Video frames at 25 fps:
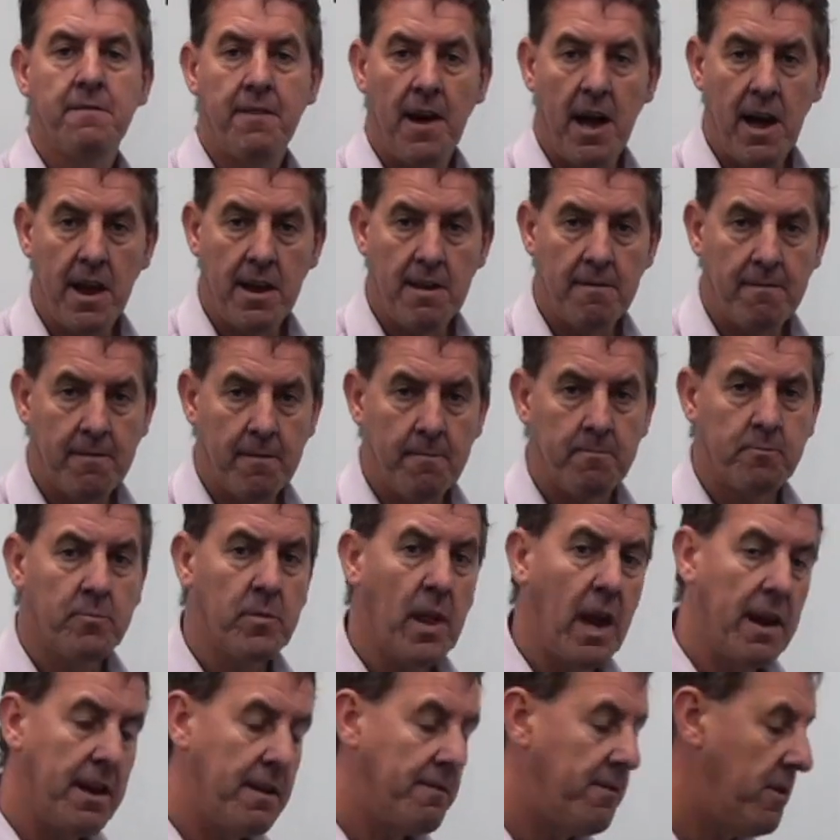5.
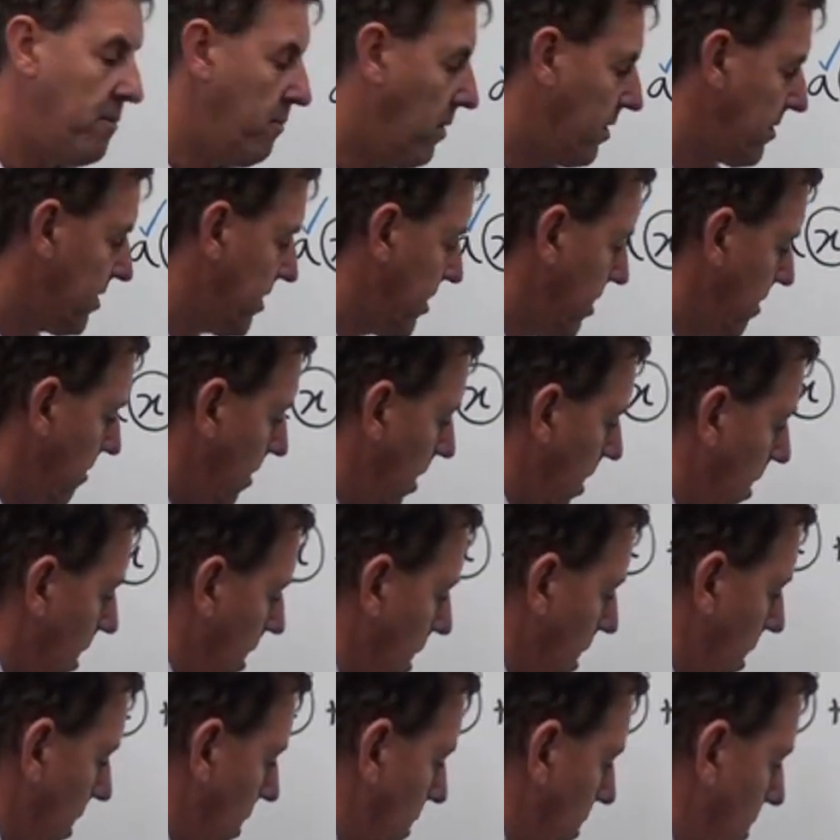And if you want to,
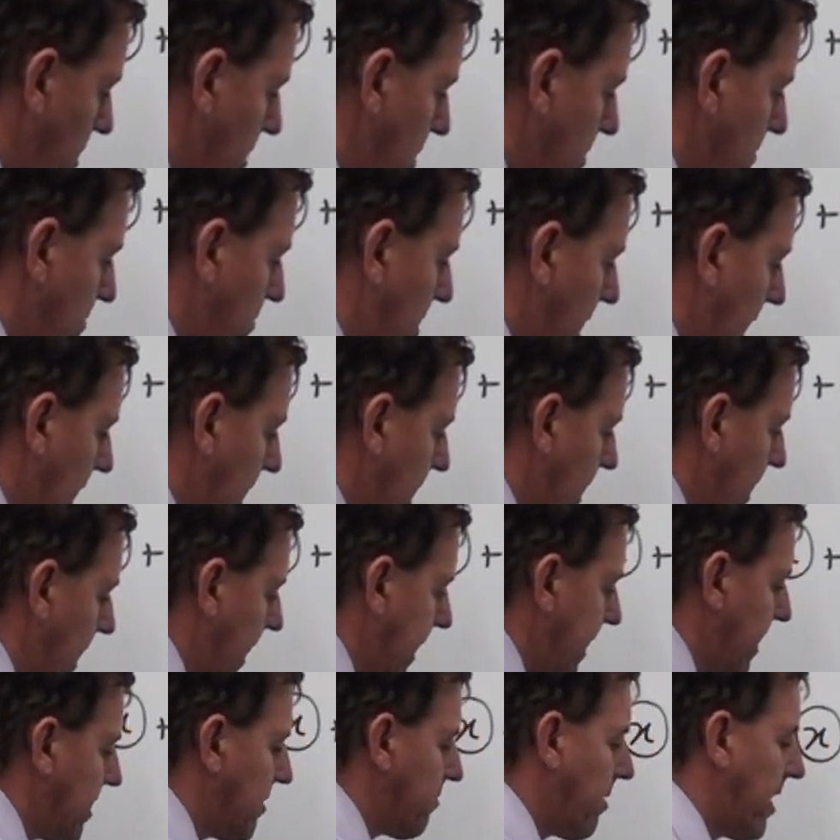you could bracket
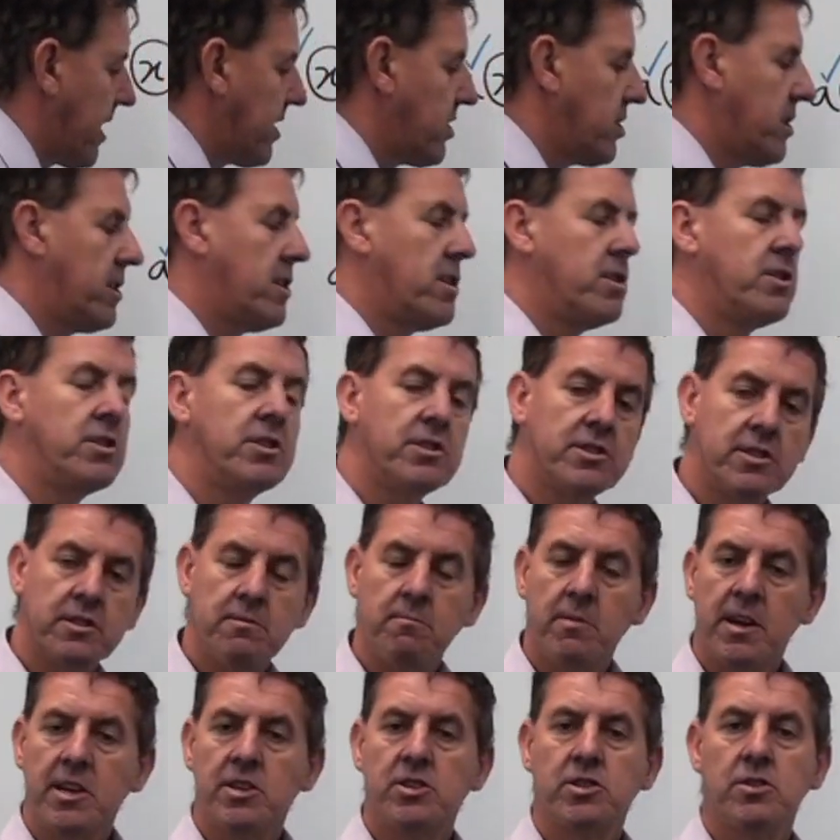that expression just to
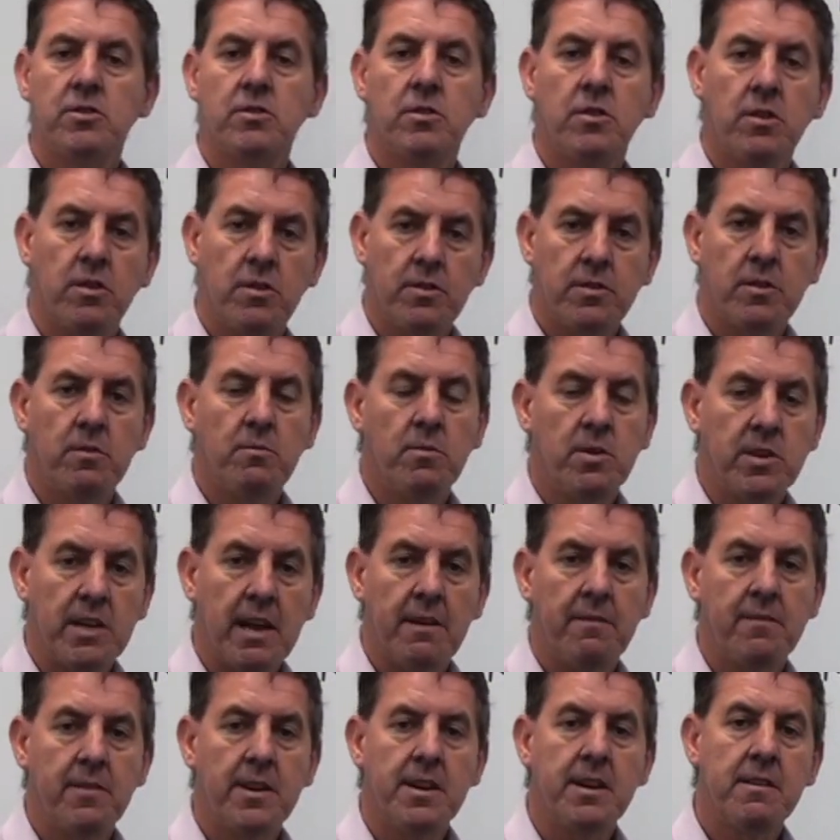make sure that we're
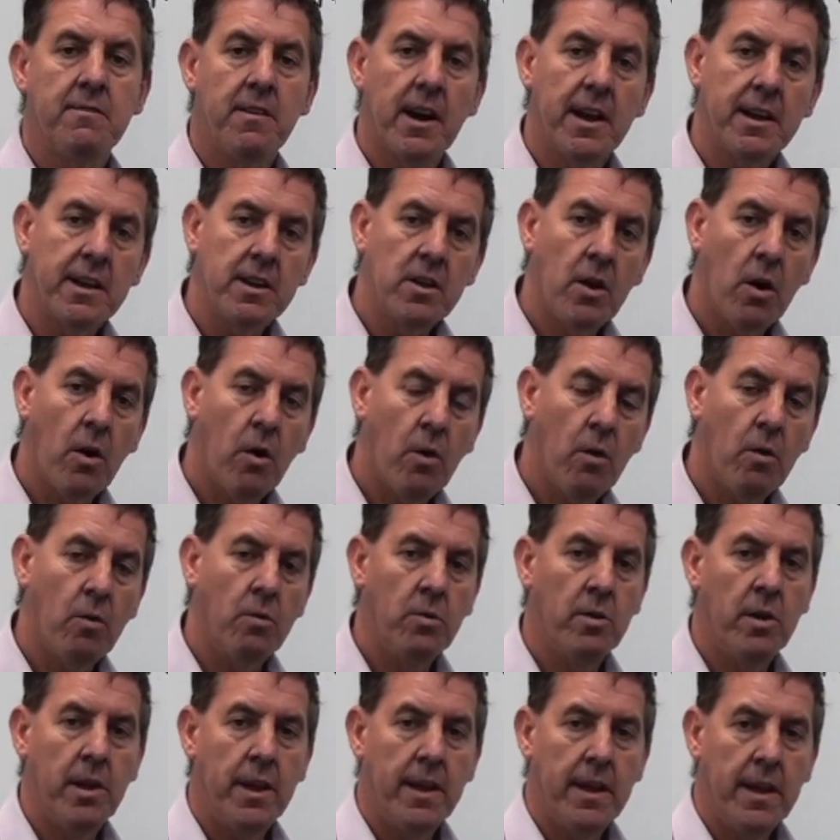definitely dividing the
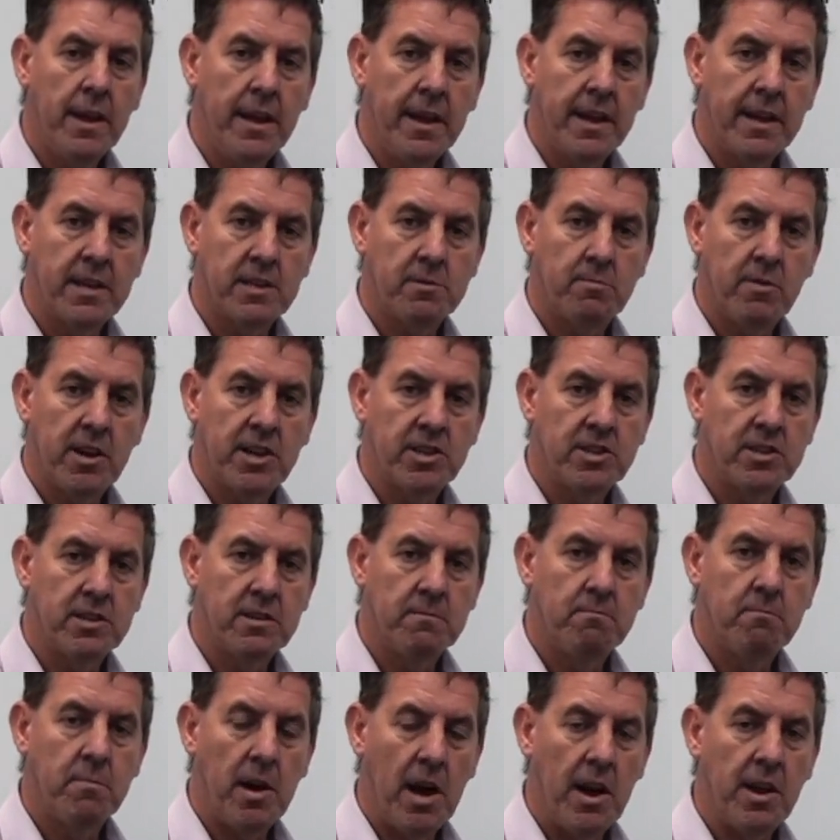whole expression
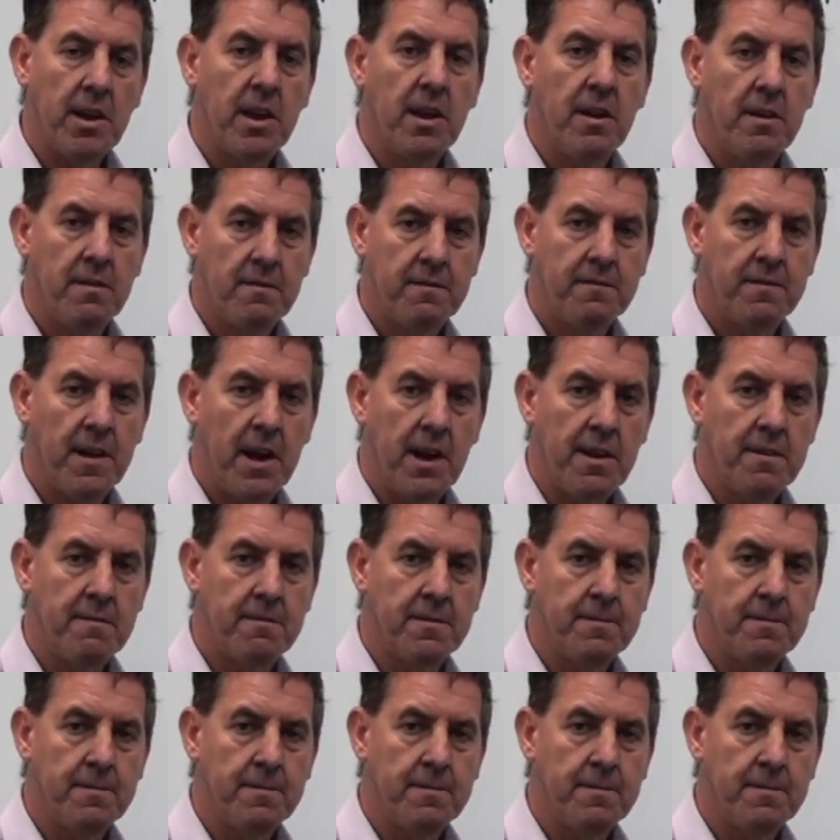by 5.